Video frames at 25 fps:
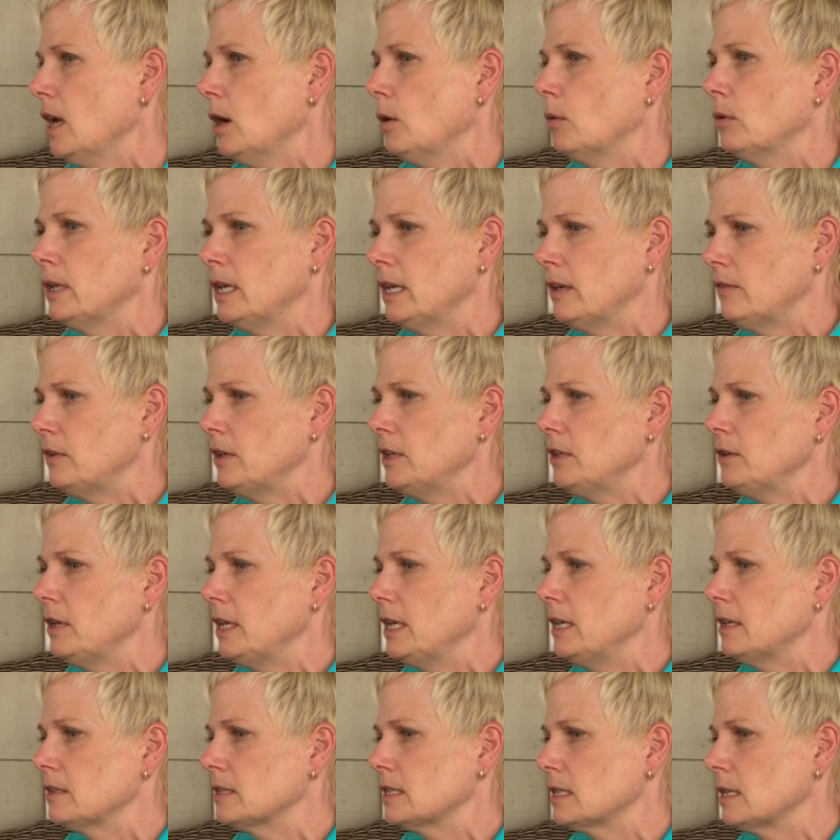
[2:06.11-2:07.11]
Whenever you
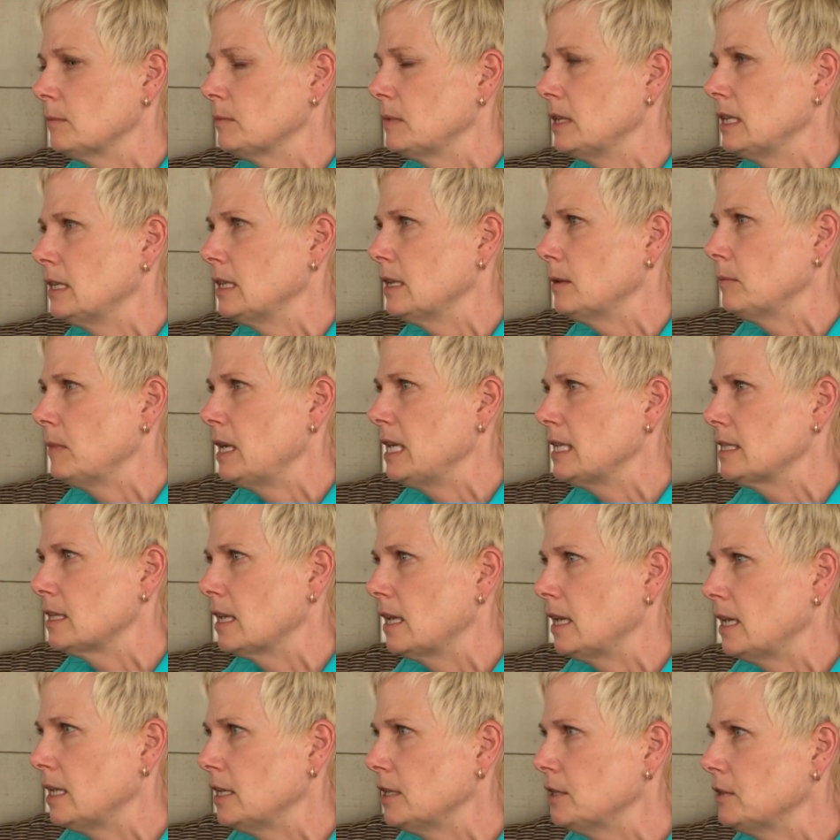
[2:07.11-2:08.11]
hear something that makes
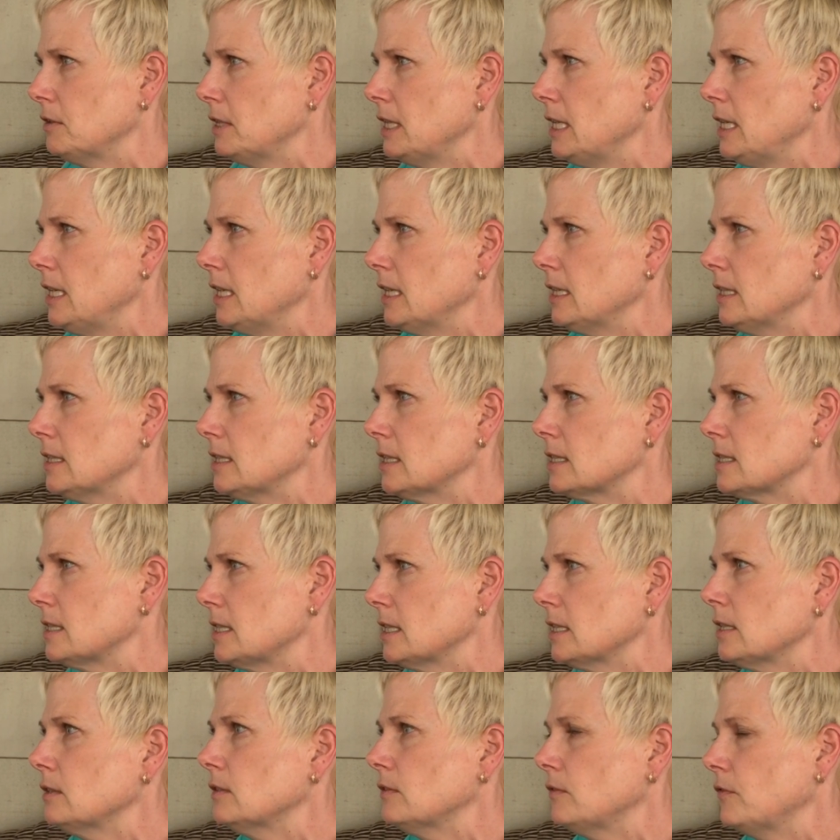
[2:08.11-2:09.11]
an ingredient, a
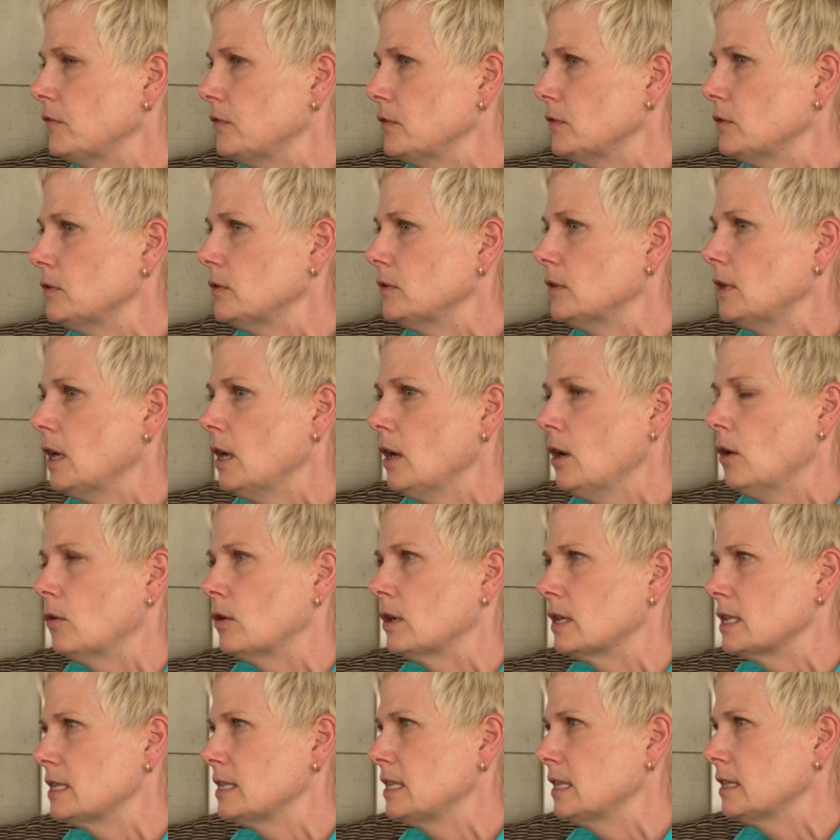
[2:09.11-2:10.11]
single food,
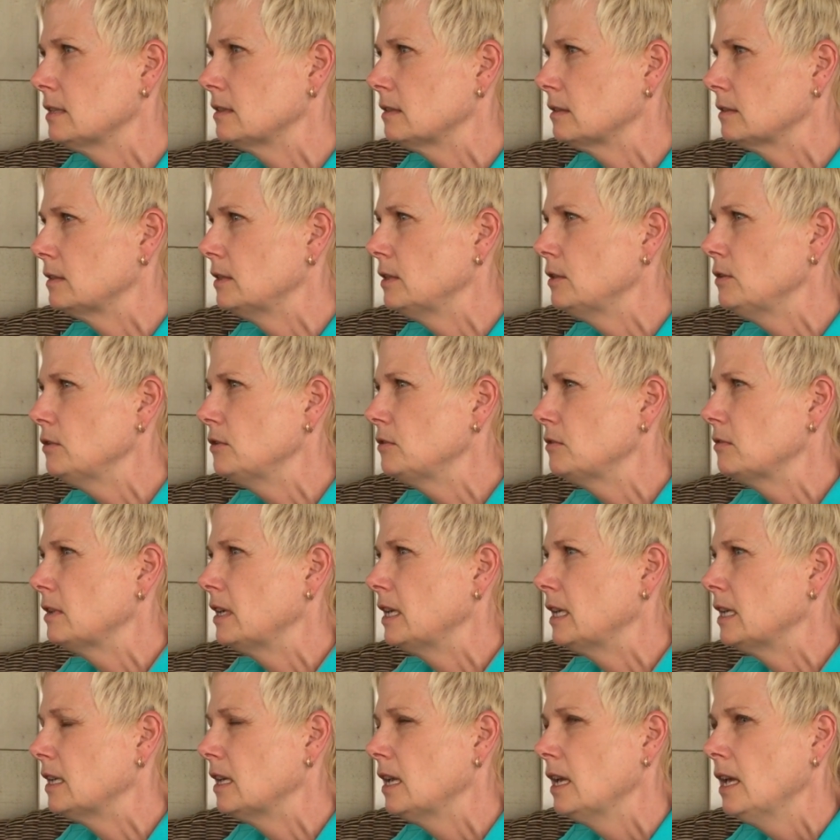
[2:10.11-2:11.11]
or a single
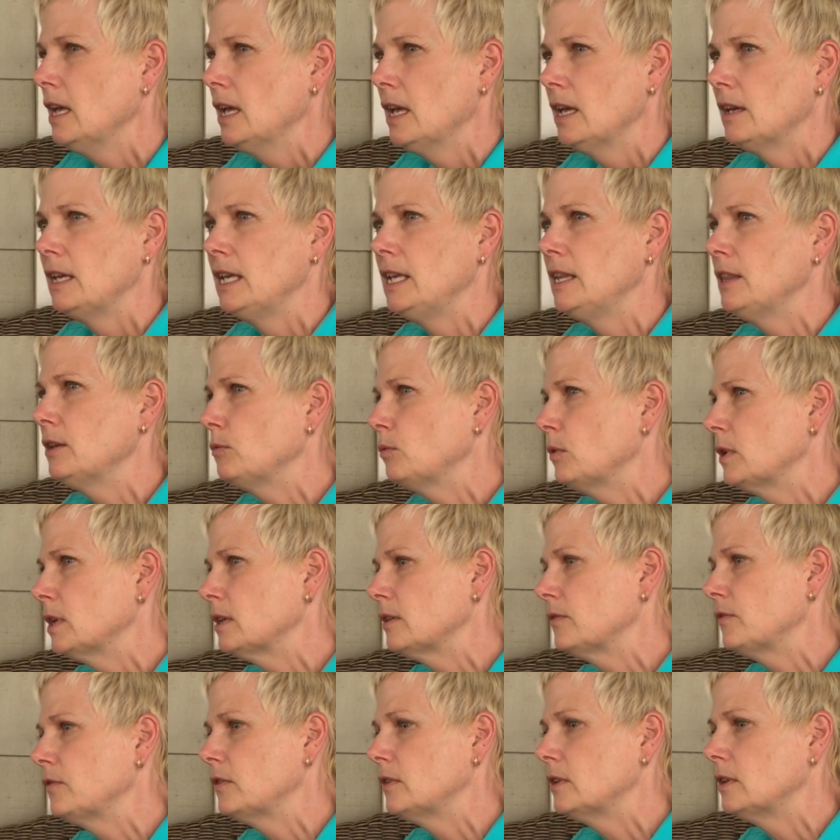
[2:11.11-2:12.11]
nutrient, either
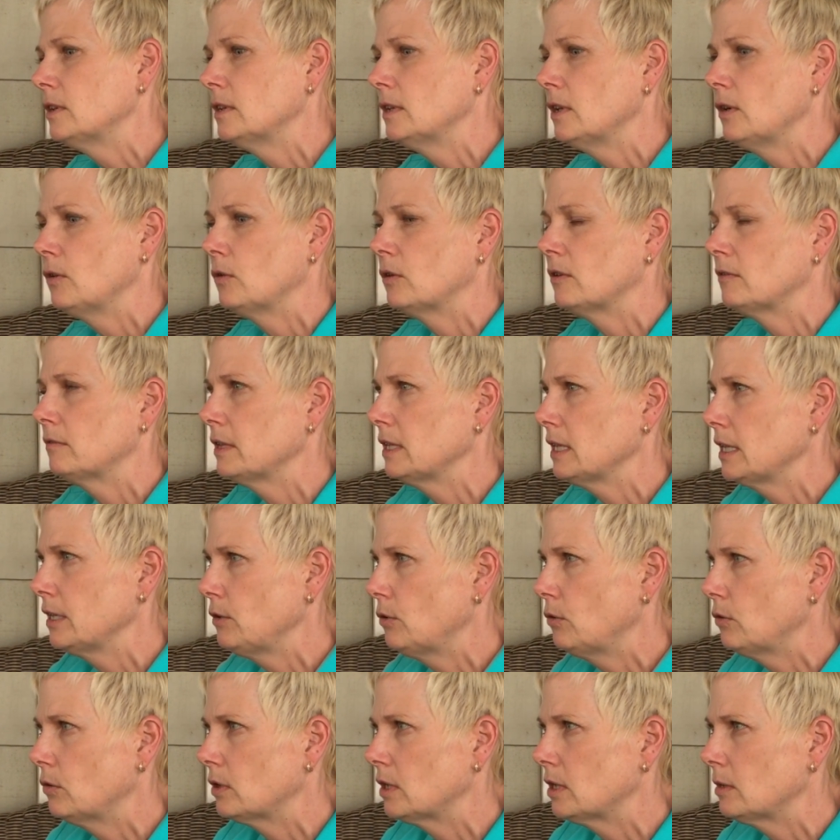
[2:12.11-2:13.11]
wonderful or really
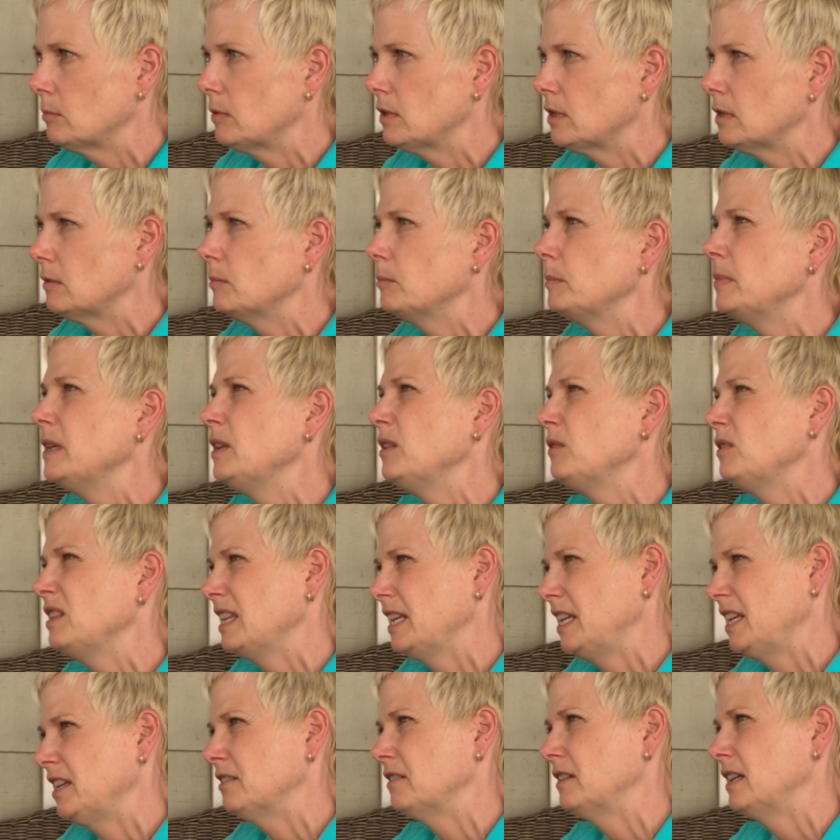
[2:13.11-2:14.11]
horrible, be
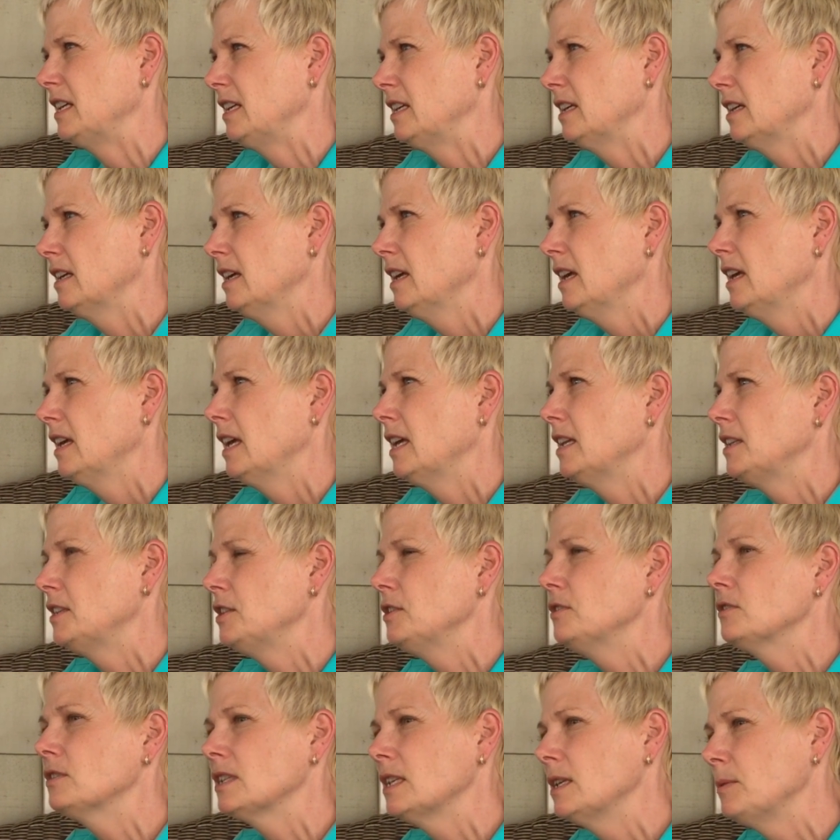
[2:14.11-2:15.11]
leery. It's
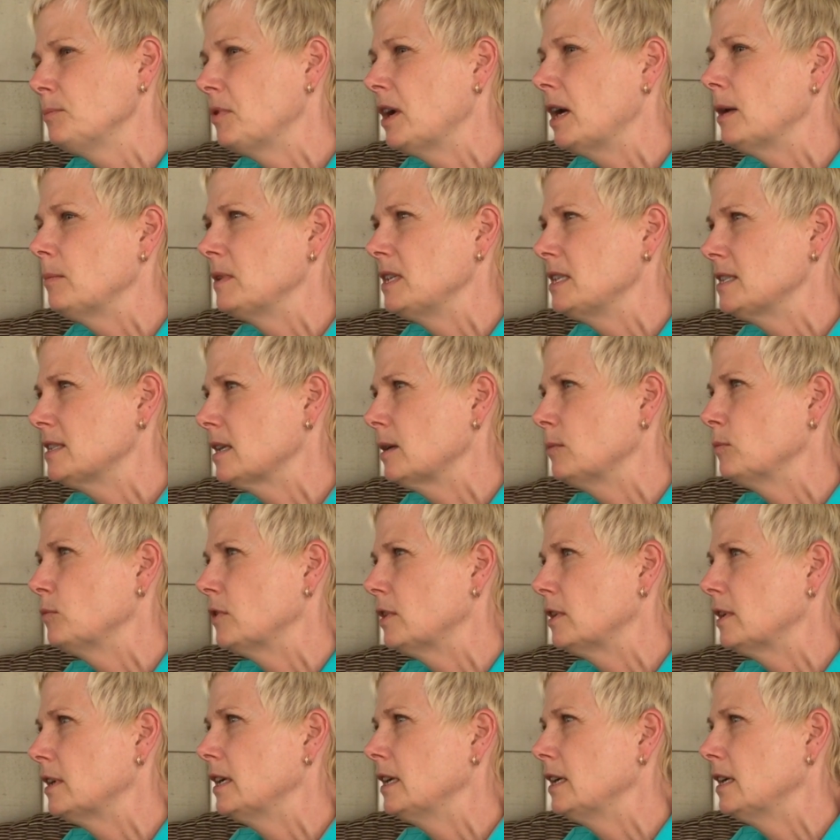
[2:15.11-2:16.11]
usually probably
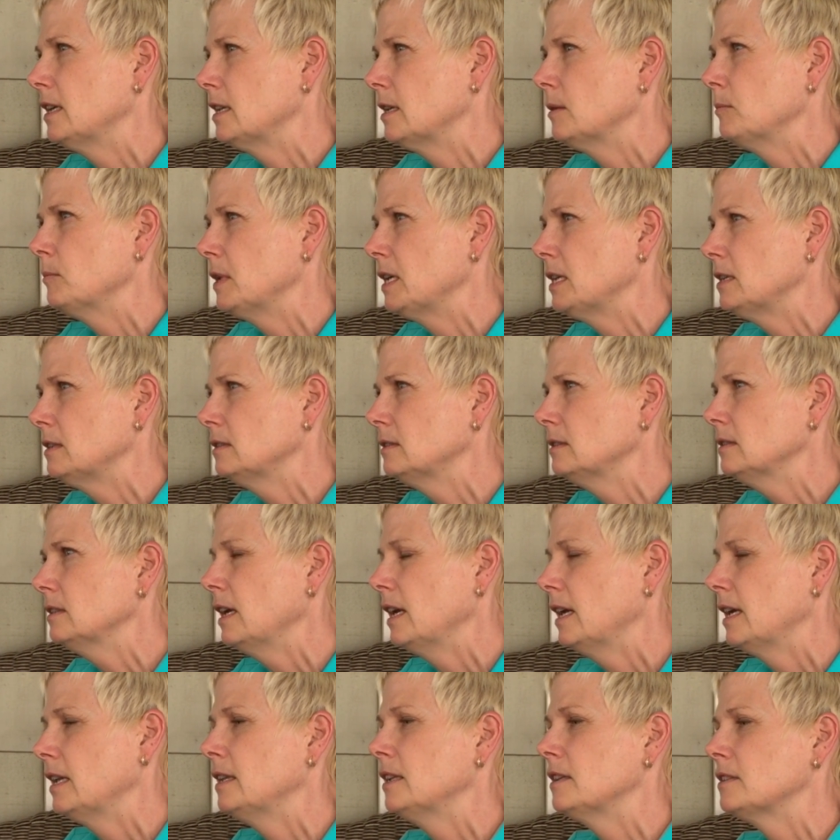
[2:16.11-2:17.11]
somewhere in the middle,
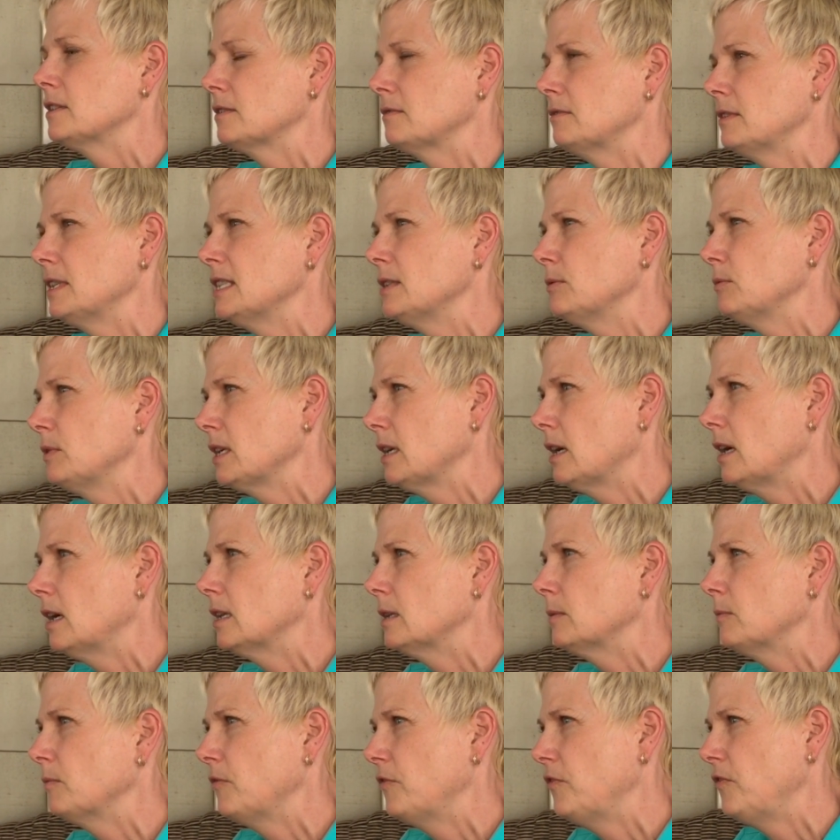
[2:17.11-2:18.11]
and there's a reason we call
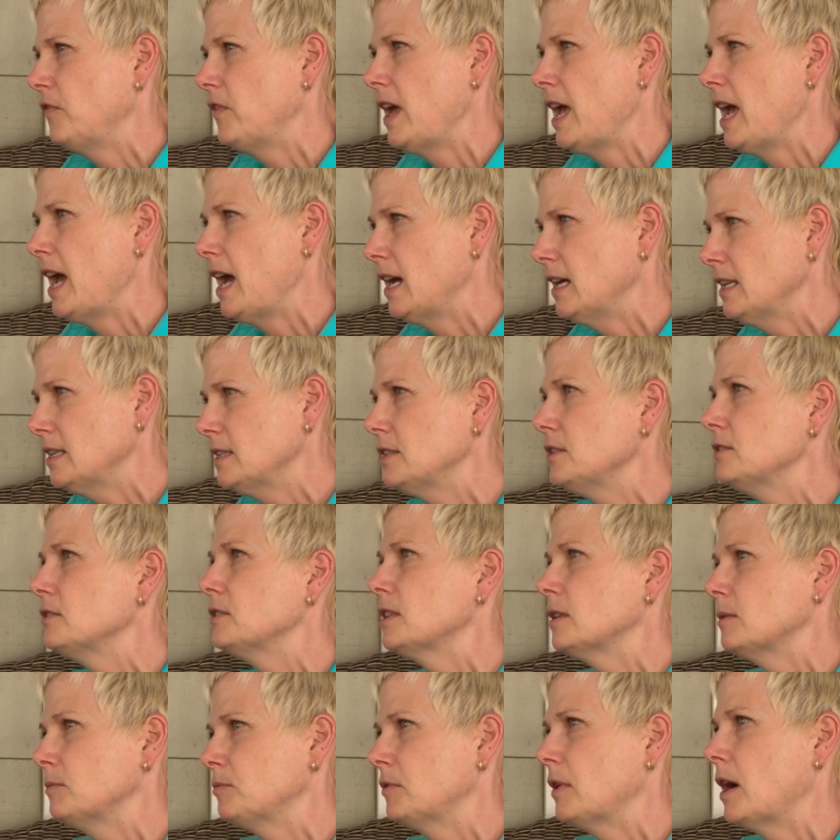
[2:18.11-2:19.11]
them fads. You
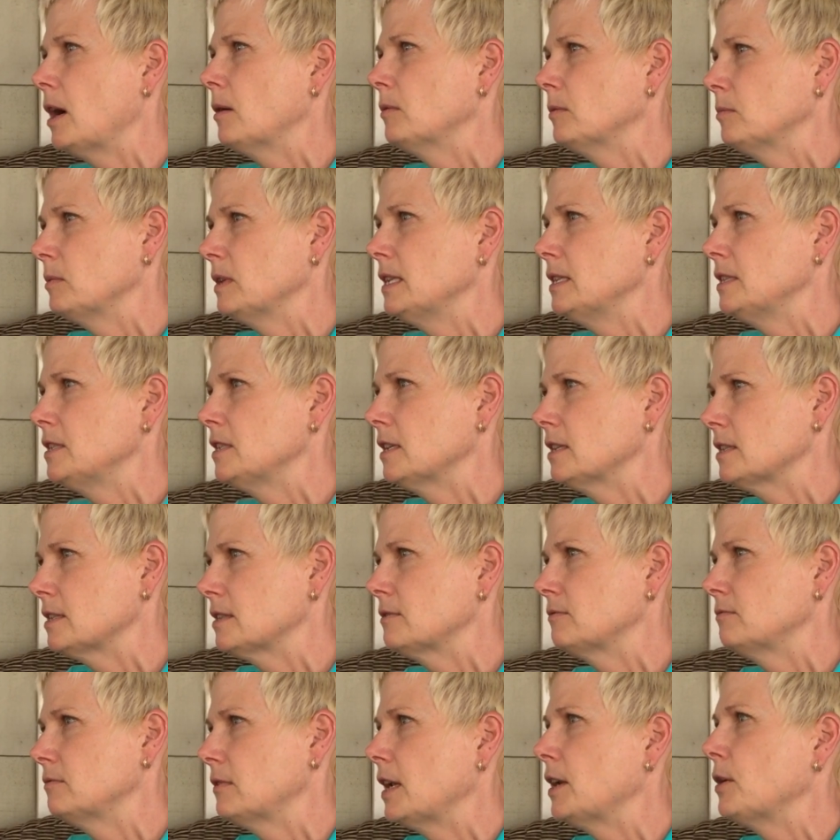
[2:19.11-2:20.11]
should probably
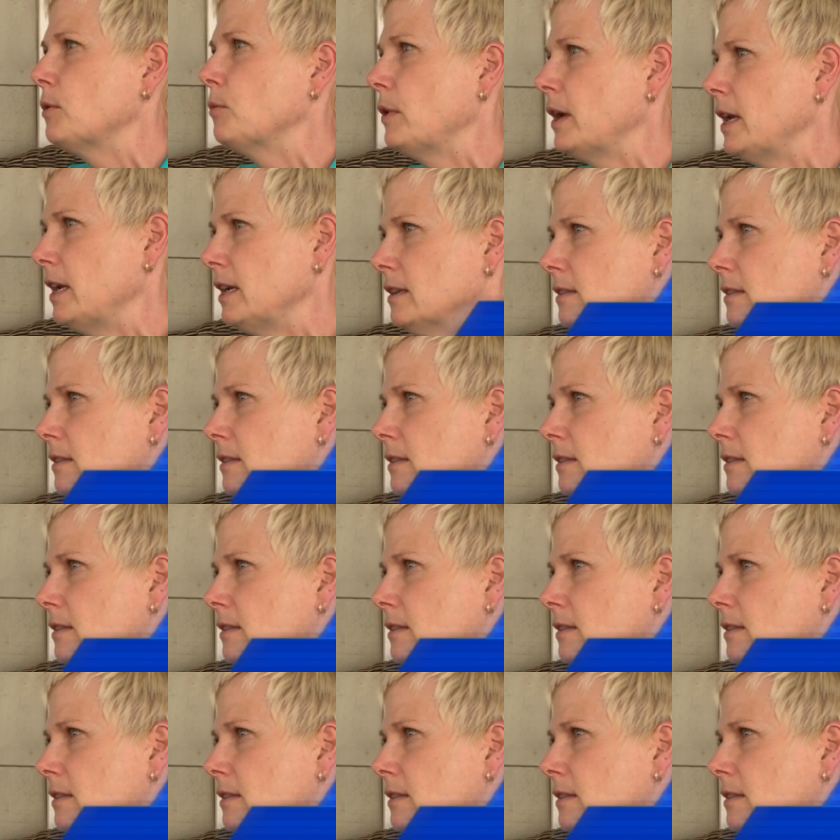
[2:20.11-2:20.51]
just run away.